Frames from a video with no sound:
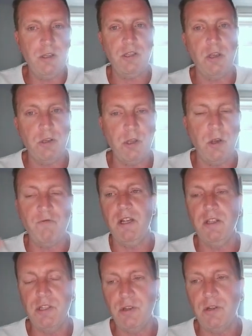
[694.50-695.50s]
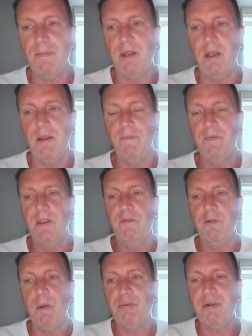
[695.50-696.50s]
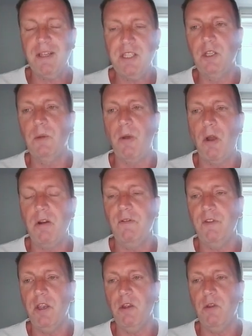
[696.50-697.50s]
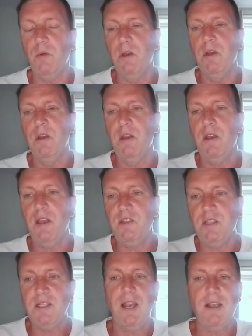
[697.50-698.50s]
to sort of read and study a bit. From a practical point of view, it's your